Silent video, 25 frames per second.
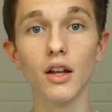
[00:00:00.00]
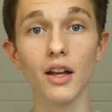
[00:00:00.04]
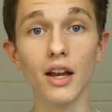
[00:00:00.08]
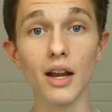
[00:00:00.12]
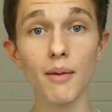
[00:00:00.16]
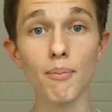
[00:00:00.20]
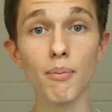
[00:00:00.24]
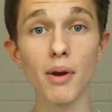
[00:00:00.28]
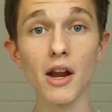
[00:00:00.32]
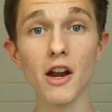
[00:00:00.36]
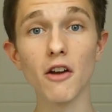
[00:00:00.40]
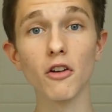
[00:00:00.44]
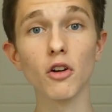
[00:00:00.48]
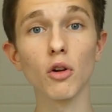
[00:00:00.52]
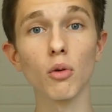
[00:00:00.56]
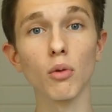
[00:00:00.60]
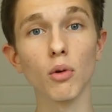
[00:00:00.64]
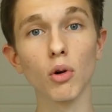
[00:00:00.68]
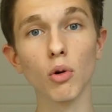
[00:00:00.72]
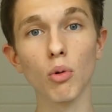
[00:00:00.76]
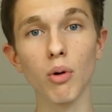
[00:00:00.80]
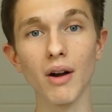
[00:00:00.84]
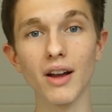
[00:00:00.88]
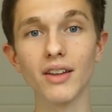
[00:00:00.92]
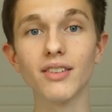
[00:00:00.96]
Imperial
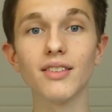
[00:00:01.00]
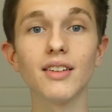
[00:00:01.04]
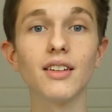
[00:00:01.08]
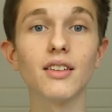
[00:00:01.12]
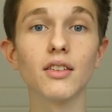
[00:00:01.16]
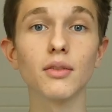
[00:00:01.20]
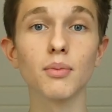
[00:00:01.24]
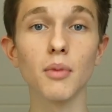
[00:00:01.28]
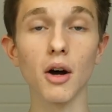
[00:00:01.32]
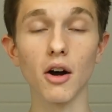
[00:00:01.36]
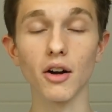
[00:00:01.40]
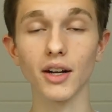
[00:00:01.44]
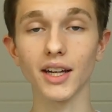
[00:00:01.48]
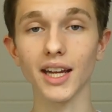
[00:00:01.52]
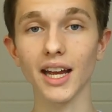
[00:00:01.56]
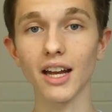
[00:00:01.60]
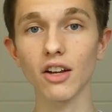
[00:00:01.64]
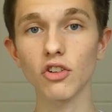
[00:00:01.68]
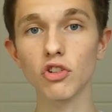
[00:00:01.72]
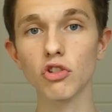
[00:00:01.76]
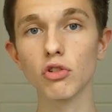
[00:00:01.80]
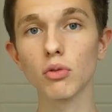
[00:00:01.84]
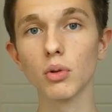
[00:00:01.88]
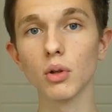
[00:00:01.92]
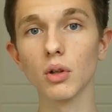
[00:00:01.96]
requested smart
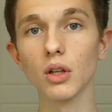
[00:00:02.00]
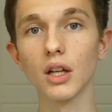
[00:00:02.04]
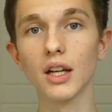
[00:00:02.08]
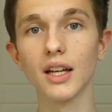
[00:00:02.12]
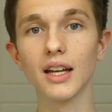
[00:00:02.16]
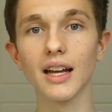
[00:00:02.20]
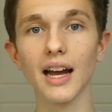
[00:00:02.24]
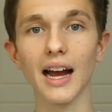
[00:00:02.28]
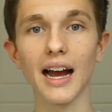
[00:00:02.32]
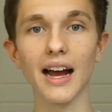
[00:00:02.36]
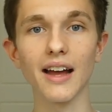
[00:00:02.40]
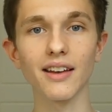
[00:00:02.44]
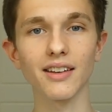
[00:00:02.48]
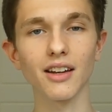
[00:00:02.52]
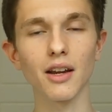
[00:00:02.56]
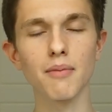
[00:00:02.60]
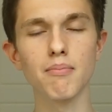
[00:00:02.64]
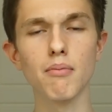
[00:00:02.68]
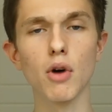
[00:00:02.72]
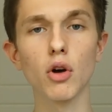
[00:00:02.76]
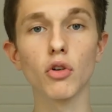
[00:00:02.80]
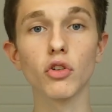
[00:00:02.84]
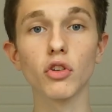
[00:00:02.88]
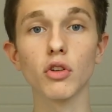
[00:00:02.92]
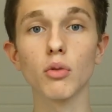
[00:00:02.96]
casual, and
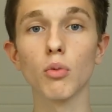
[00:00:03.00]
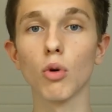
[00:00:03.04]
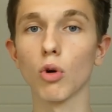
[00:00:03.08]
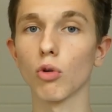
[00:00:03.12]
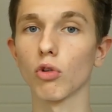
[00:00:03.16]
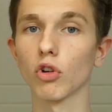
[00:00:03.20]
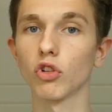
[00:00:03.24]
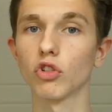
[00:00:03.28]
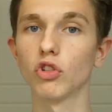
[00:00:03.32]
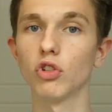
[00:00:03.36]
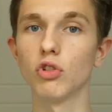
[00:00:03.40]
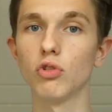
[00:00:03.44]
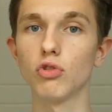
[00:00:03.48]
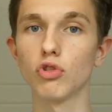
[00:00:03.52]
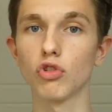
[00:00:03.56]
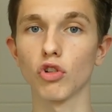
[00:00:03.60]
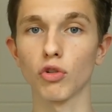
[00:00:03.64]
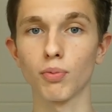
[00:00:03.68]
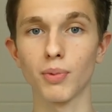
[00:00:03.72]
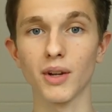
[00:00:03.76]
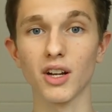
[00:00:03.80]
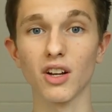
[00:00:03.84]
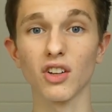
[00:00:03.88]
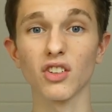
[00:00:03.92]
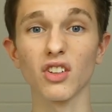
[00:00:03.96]
I mostly wore a suit
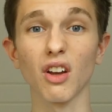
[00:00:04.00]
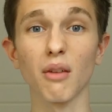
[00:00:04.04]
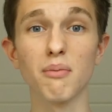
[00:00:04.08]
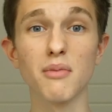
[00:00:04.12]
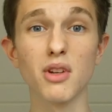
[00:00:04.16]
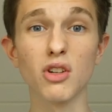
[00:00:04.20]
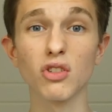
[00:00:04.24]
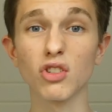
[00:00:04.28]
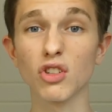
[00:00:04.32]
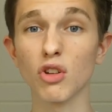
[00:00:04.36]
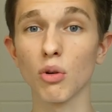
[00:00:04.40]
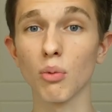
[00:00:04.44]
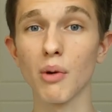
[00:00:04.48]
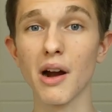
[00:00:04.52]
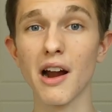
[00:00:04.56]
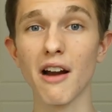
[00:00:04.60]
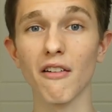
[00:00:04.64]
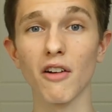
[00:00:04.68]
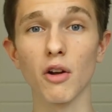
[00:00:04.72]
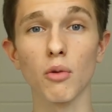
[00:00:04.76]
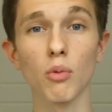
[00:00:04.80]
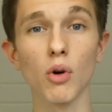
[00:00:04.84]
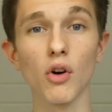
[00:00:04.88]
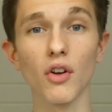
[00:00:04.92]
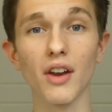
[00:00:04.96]
just because I'm used to
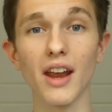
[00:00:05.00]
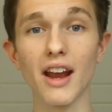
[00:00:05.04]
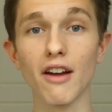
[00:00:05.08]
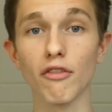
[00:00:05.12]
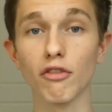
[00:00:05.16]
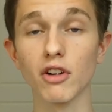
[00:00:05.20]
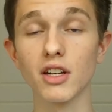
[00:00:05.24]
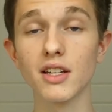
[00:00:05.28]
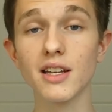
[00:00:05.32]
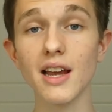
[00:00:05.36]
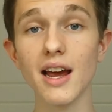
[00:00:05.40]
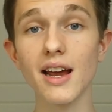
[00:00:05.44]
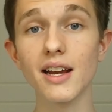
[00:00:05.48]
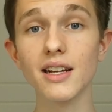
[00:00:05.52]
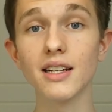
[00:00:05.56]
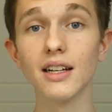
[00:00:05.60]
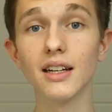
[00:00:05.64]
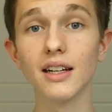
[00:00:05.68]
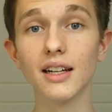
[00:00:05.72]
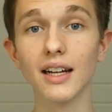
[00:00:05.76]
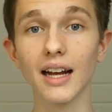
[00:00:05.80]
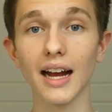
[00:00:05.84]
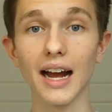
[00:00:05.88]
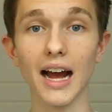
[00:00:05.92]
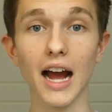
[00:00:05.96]
wearing one every day
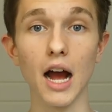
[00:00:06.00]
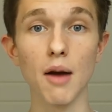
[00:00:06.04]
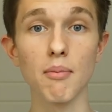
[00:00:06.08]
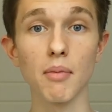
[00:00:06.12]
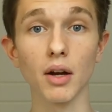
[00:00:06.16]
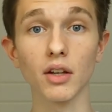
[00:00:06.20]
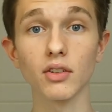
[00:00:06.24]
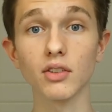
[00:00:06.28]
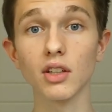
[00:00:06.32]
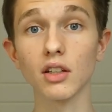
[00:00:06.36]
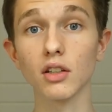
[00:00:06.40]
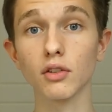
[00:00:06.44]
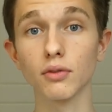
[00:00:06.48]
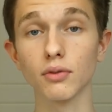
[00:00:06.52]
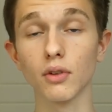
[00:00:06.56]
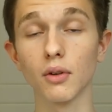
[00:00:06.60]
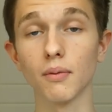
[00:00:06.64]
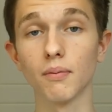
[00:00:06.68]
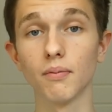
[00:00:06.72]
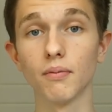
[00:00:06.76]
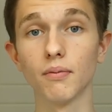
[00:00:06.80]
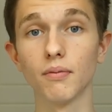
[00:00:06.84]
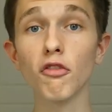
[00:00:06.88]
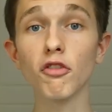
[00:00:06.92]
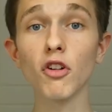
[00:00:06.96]
at my sixth
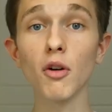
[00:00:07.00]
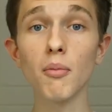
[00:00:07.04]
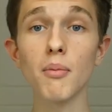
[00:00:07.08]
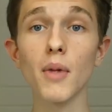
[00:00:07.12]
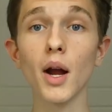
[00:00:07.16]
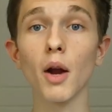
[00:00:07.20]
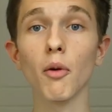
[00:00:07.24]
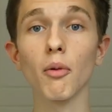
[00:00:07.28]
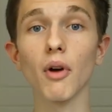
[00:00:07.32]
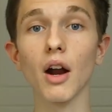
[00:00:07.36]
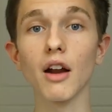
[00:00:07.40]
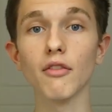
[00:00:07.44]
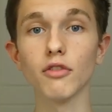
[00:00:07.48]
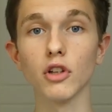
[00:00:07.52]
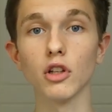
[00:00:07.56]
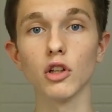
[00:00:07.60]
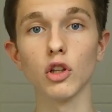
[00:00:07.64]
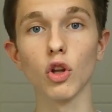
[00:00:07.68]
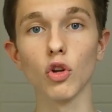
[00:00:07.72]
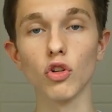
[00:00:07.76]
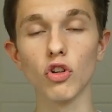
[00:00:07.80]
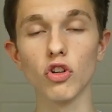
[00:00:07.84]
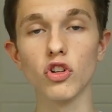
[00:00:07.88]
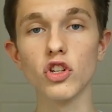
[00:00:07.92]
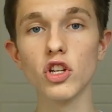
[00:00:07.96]
form. From my arrival at
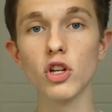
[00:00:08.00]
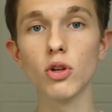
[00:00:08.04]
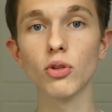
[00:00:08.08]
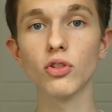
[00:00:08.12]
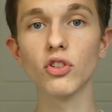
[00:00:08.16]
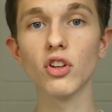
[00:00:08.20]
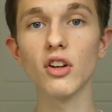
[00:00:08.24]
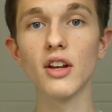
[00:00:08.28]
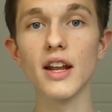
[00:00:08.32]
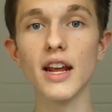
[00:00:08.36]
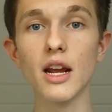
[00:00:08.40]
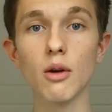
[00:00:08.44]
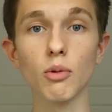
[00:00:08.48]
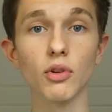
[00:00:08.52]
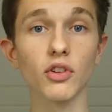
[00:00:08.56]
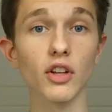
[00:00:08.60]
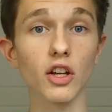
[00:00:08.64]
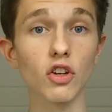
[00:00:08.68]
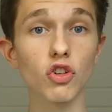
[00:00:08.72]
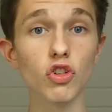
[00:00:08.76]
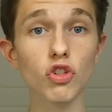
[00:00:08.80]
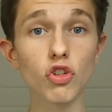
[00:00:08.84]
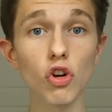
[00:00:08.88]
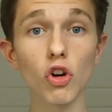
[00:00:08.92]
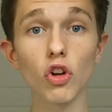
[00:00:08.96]
London Euston, it was
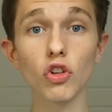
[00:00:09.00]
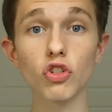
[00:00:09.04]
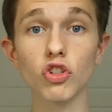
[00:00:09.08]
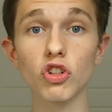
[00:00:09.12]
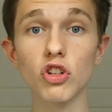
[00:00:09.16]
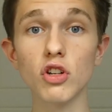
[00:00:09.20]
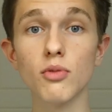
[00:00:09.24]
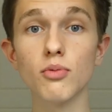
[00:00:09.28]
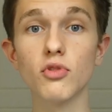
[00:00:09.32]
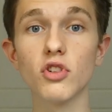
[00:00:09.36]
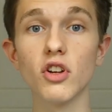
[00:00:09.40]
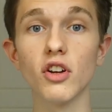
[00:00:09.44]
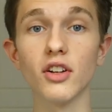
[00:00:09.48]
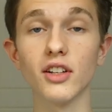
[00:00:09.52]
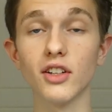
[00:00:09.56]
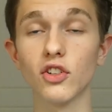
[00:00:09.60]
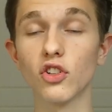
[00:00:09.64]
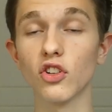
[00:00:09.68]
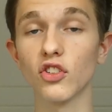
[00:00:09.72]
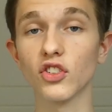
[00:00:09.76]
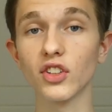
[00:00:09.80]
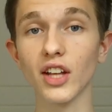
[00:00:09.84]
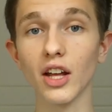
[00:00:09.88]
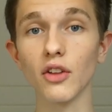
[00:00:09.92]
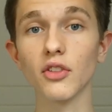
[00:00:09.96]
a short tube journey
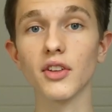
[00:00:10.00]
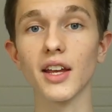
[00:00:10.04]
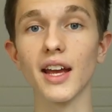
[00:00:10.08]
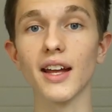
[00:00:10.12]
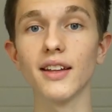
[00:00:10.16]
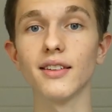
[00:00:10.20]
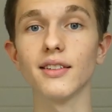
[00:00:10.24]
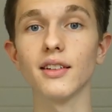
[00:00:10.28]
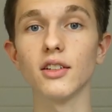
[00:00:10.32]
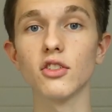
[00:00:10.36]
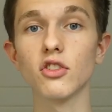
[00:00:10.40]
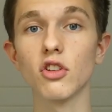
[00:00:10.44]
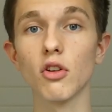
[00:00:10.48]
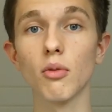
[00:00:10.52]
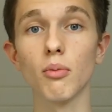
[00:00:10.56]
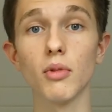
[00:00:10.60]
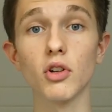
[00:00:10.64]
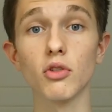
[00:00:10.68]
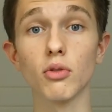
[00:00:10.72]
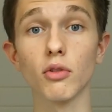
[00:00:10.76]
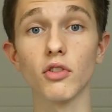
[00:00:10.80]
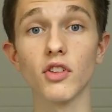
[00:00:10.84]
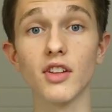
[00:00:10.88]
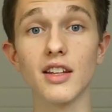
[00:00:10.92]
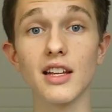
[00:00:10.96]
to South Kensington,
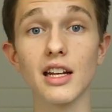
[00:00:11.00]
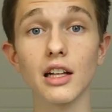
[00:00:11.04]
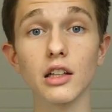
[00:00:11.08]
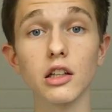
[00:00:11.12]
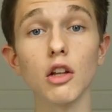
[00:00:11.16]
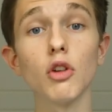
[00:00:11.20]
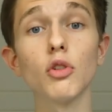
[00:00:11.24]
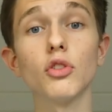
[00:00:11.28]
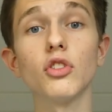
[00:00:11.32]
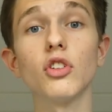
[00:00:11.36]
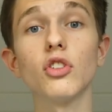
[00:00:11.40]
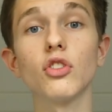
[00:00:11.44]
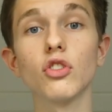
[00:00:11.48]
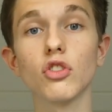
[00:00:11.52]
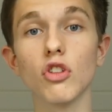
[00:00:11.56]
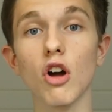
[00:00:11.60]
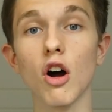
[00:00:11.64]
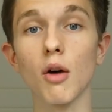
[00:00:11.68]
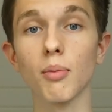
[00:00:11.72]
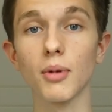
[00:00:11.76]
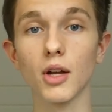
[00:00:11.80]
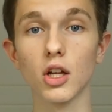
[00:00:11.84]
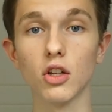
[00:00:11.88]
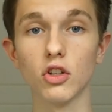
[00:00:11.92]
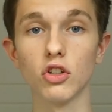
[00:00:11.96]
which was the closest
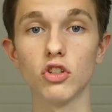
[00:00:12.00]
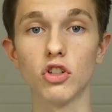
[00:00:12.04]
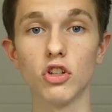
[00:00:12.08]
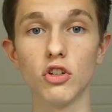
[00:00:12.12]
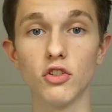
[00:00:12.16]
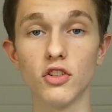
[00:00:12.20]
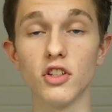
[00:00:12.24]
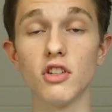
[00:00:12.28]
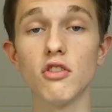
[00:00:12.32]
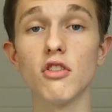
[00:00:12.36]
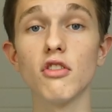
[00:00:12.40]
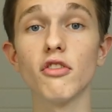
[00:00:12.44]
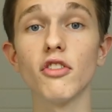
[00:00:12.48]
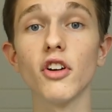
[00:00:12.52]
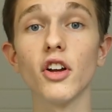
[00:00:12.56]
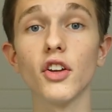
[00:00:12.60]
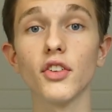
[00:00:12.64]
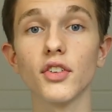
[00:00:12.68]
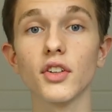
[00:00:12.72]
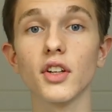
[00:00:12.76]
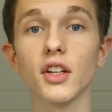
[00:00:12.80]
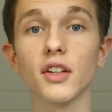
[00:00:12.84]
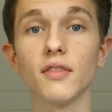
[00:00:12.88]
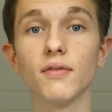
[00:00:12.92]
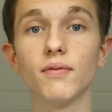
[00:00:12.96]
stop to the
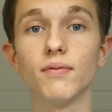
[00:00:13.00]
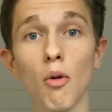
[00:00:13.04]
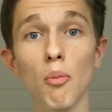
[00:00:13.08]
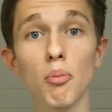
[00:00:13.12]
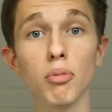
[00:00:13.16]
university.